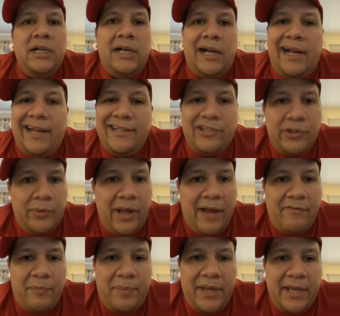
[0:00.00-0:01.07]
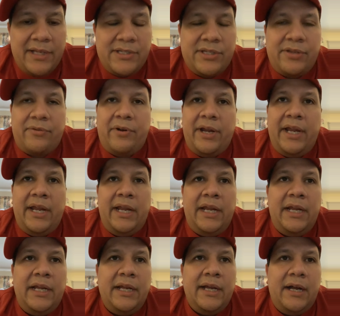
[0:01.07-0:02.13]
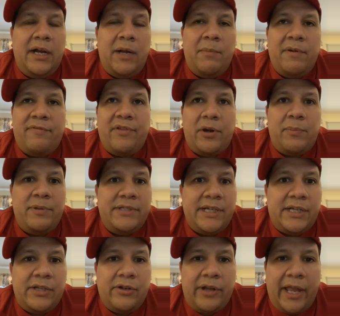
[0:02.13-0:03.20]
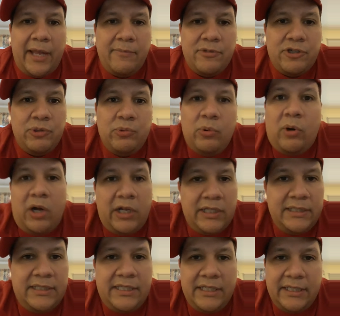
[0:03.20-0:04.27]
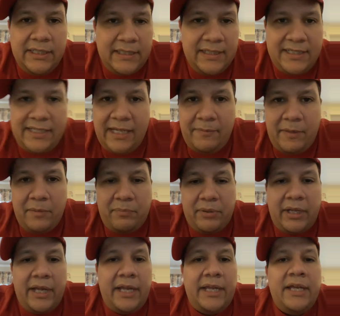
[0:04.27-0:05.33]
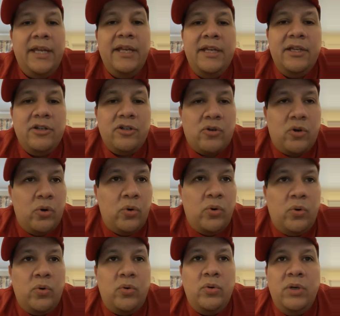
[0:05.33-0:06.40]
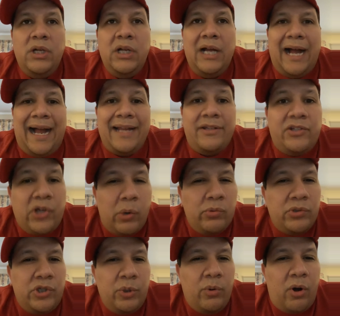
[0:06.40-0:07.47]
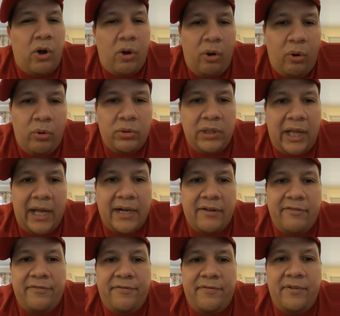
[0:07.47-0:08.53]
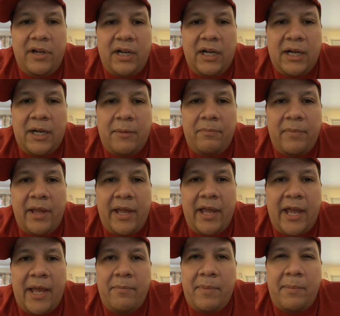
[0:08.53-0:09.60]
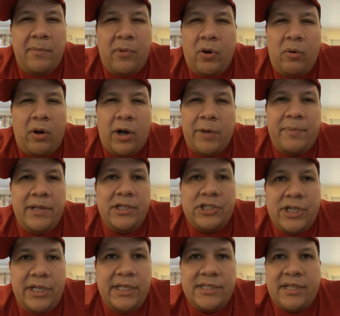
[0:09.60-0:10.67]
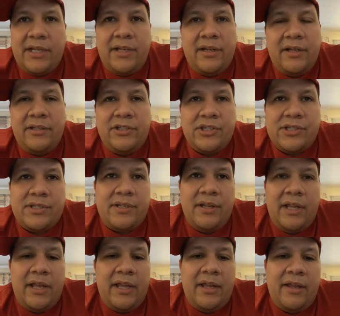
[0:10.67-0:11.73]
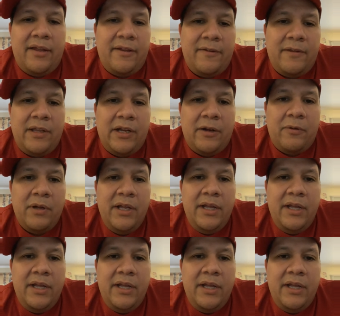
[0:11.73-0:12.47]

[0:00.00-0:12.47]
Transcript: I do have a PS3. Um, if there are particular games you want to see me play, cool. I don't do a whole lot of um, MMORPGs and just, uh, you know,